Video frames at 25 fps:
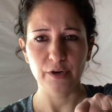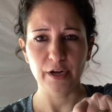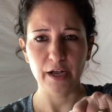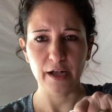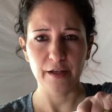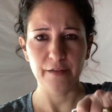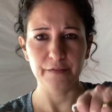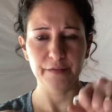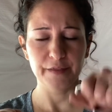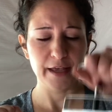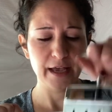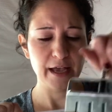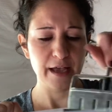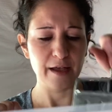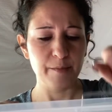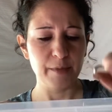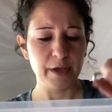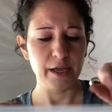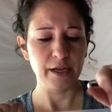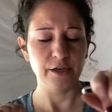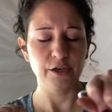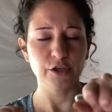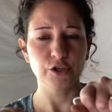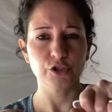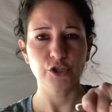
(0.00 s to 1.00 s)
on them
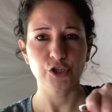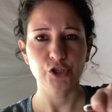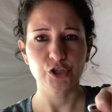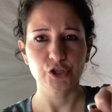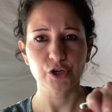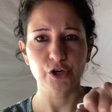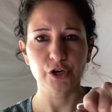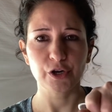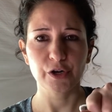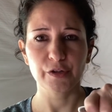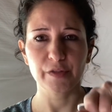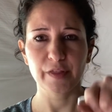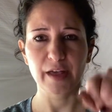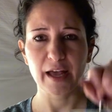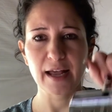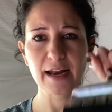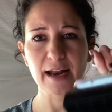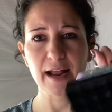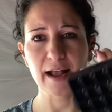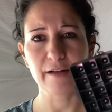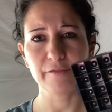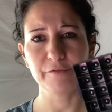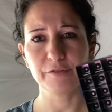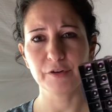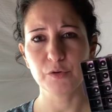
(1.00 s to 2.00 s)
and ensure that
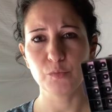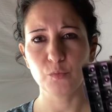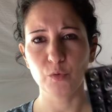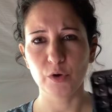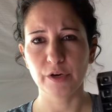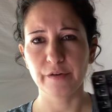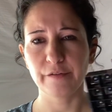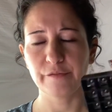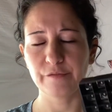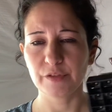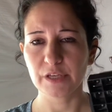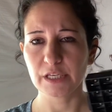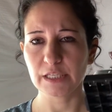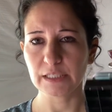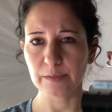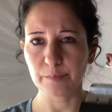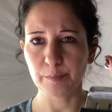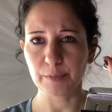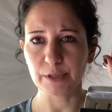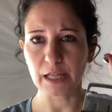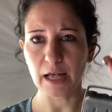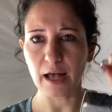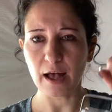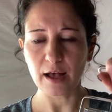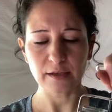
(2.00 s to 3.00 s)
every one of these
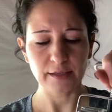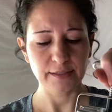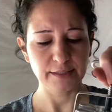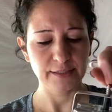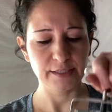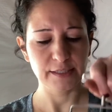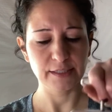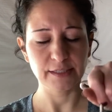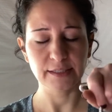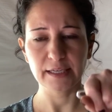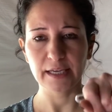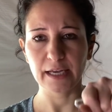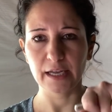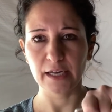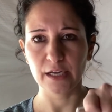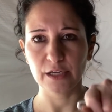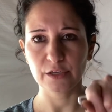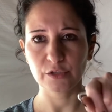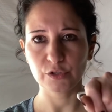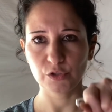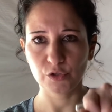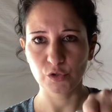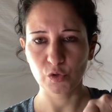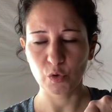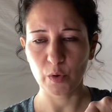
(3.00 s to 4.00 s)
blocks is getting
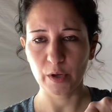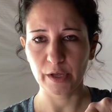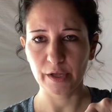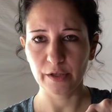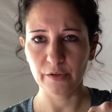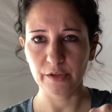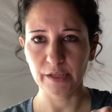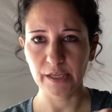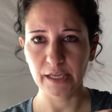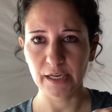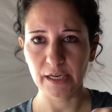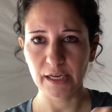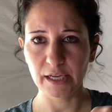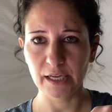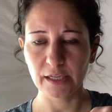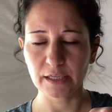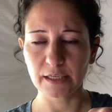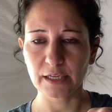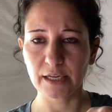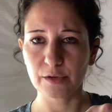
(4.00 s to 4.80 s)
soil in it.